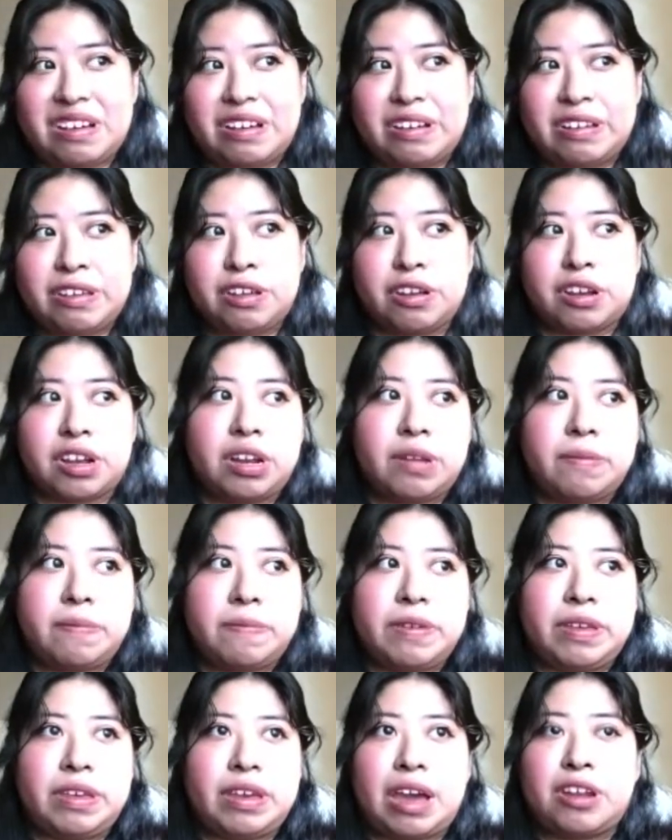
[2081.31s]
you're going to
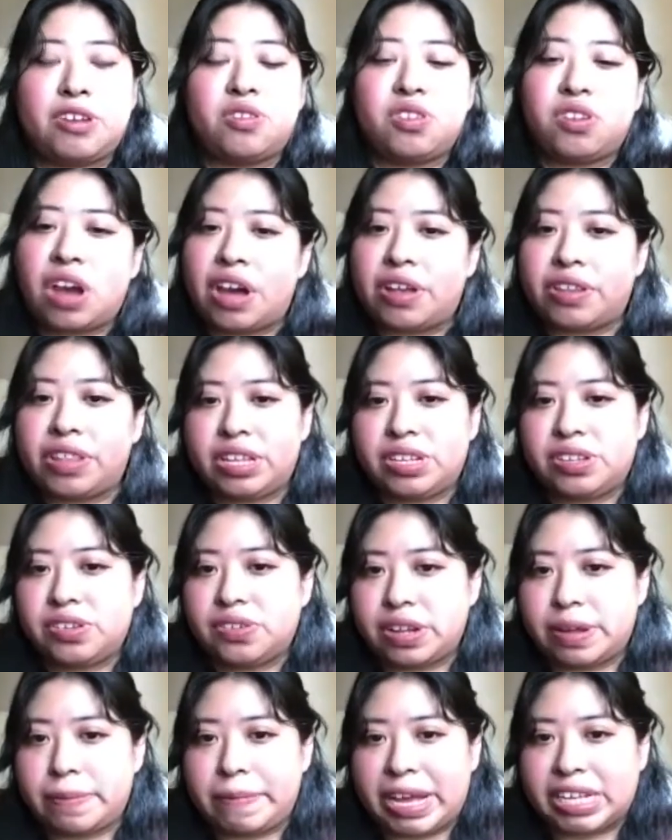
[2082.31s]
be, I don't know how they do it
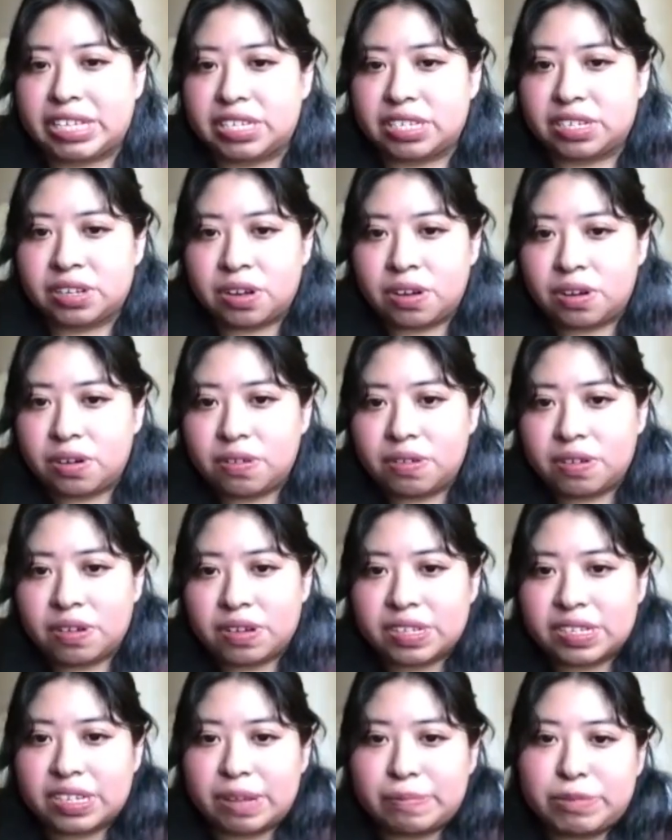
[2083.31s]
in Mexico,
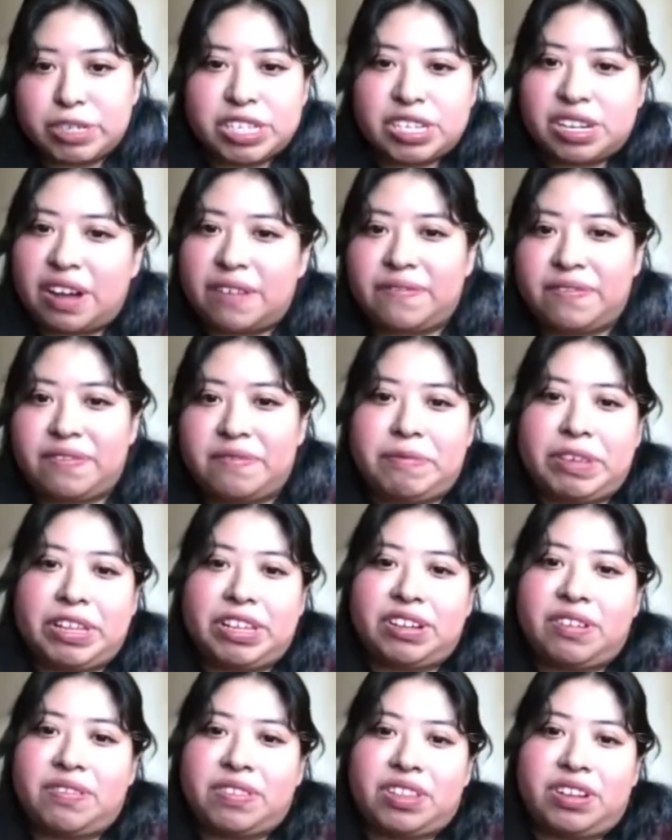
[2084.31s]
because I'm just not
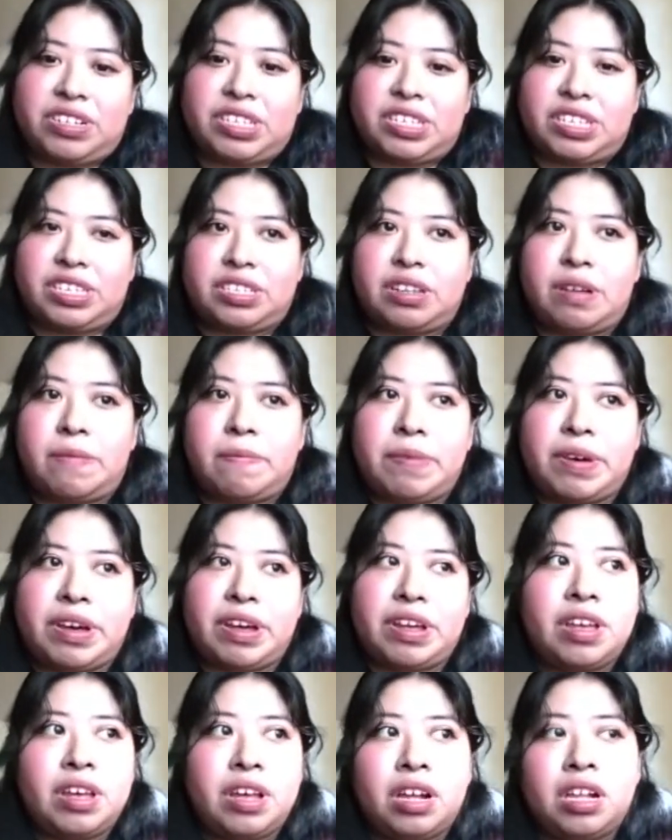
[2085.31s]
familiar with their system,
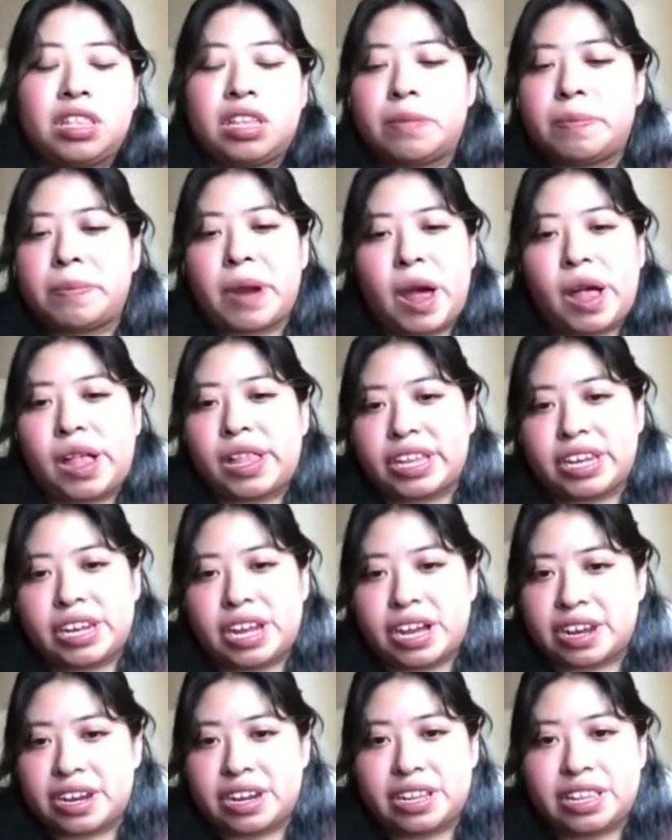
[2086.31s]
but they're probably
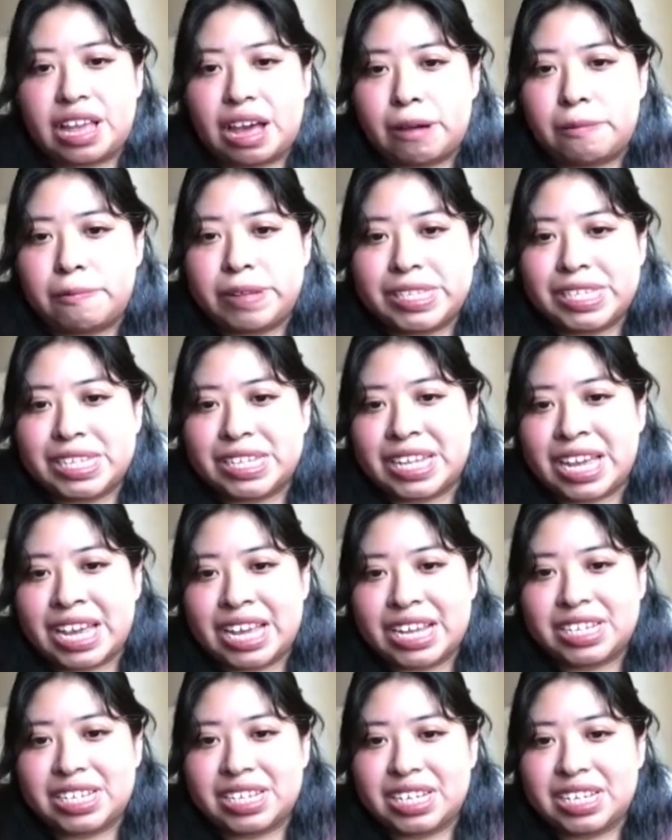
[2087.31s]
not going to allow
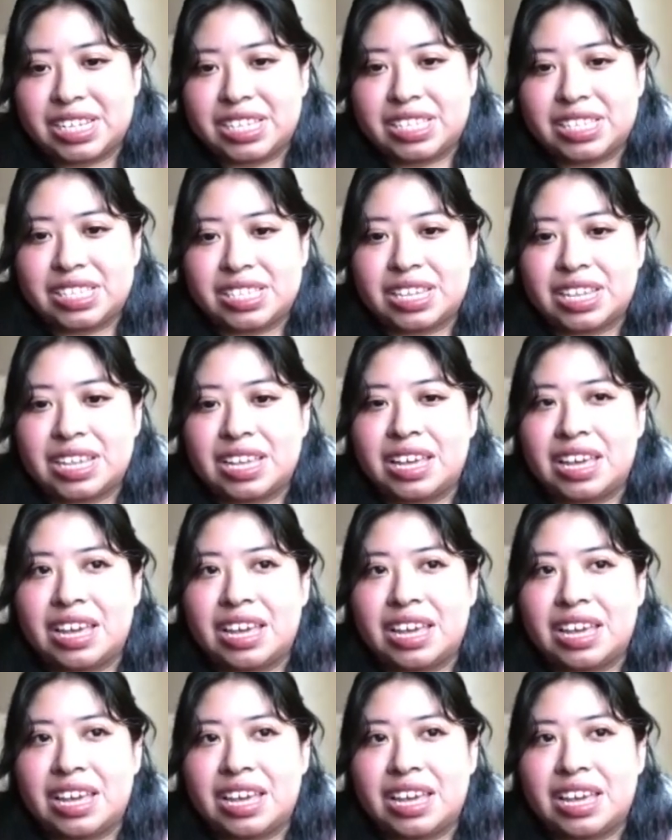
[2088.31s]
visitations.